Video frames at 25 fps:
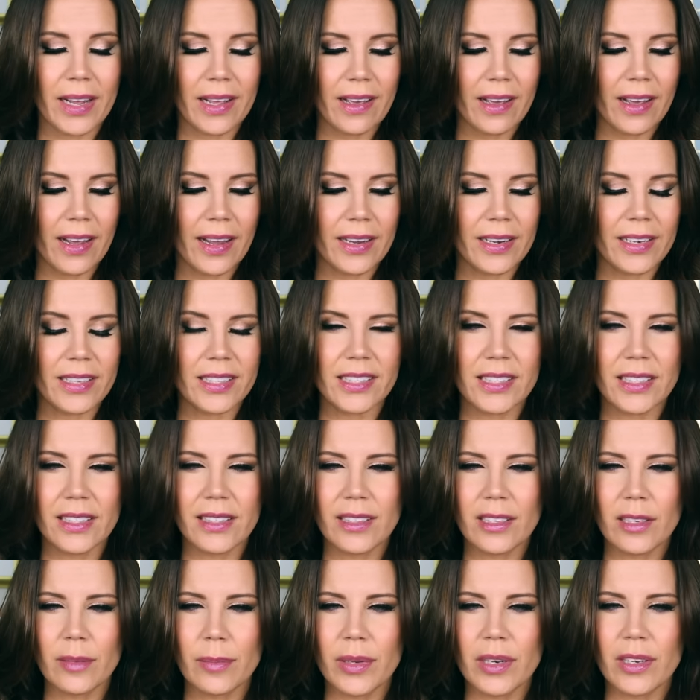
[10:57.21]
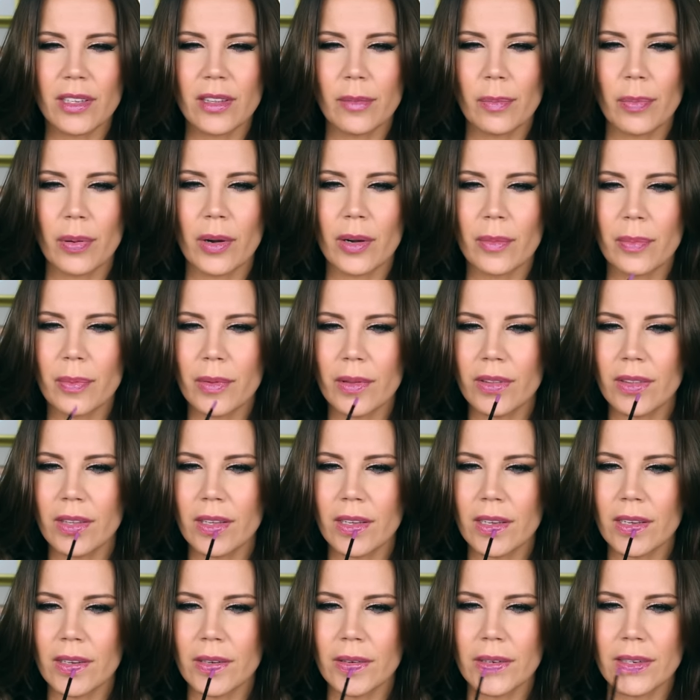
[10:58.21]
I kind of see a little bit of the purple
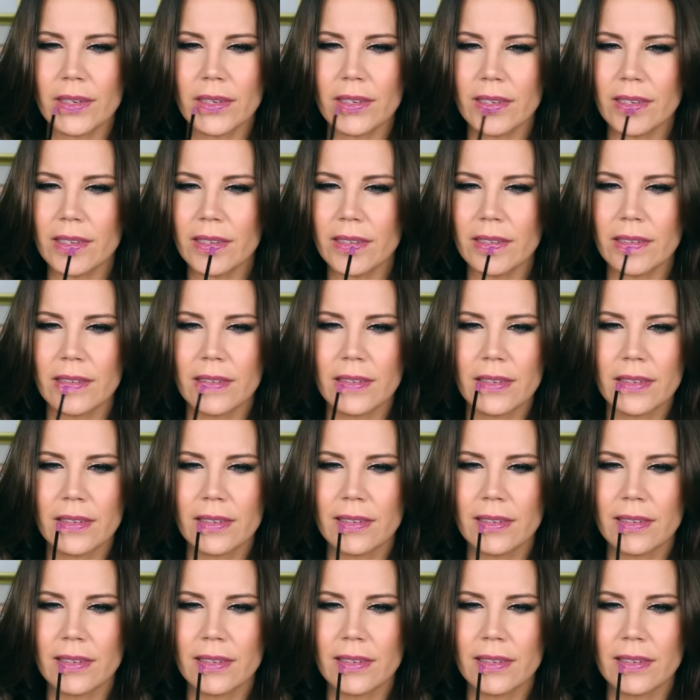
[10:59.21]
thing going on.